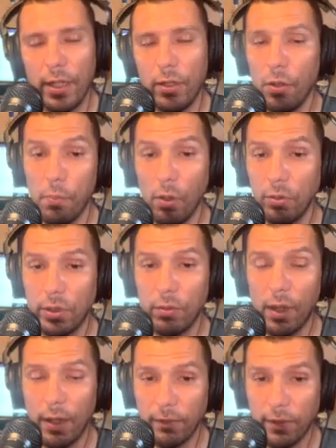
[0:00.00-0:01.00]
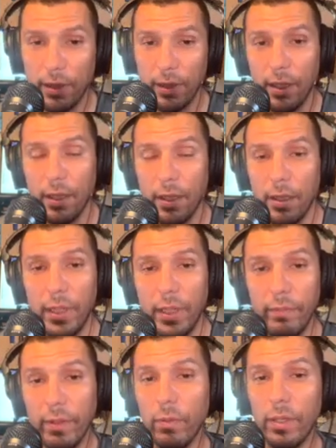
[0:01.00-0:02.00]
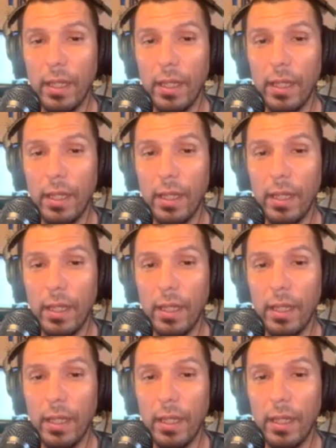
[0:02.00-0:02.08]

I don't post too often, but even with